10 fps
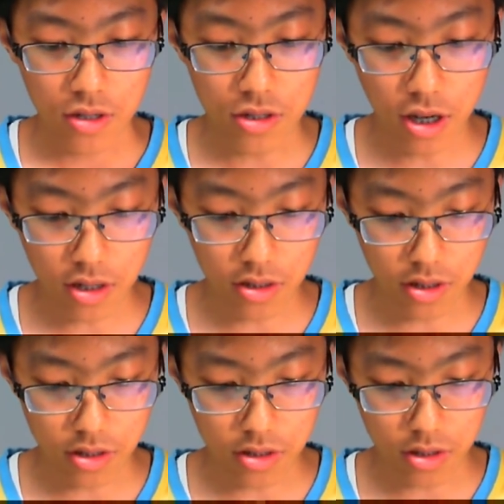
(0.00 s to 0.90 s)

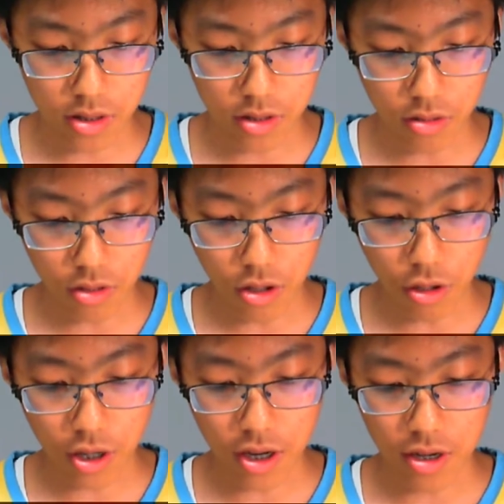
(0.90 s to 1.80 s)
Ducklett.
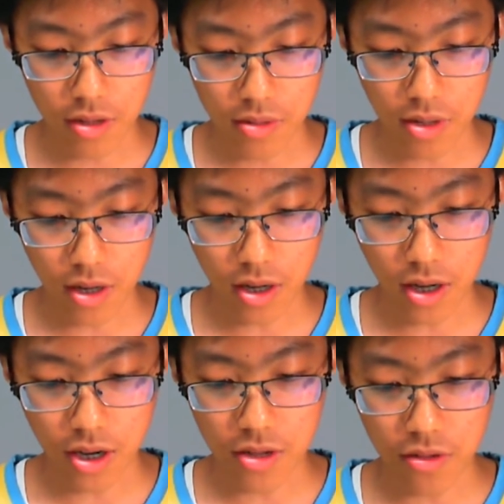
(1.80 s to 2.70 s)
Okay,
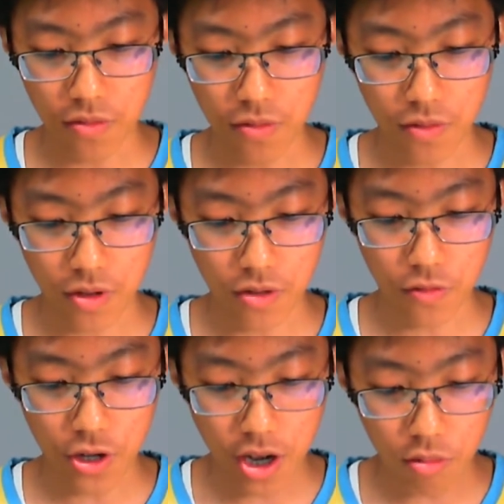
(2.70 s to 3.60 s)
I
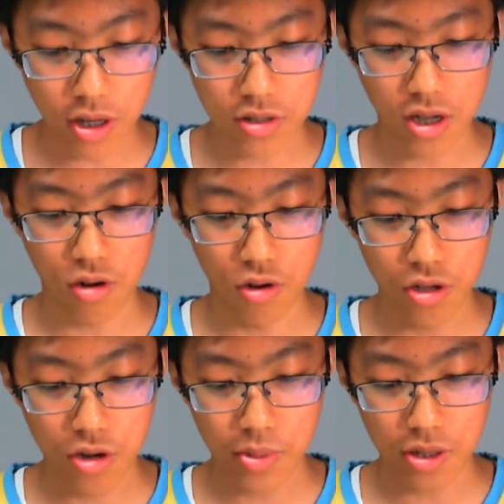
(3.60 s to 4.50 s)
forget what I said
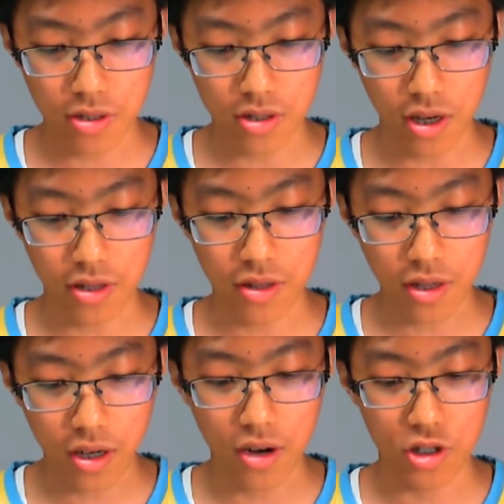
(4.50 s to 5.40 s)
earlier because I
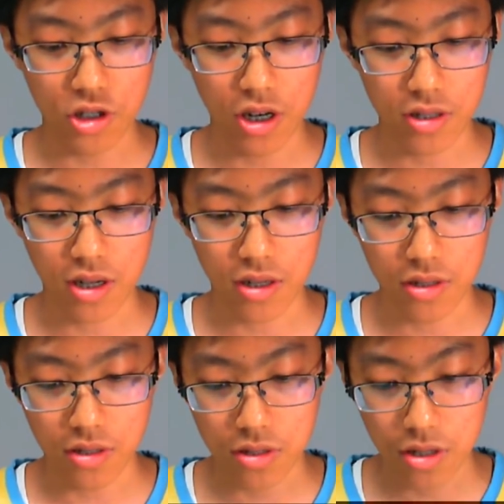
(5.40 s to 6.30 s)
think I have a chance at
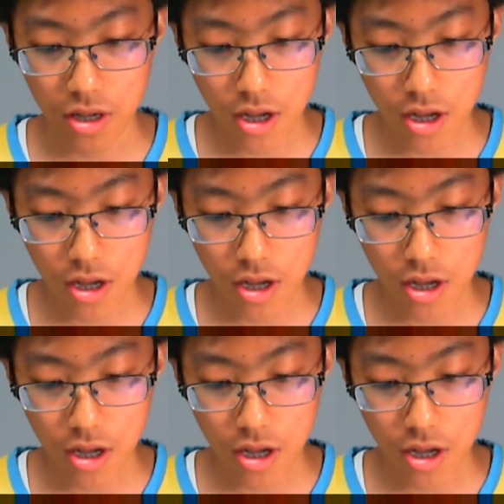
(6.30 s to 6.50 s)
this.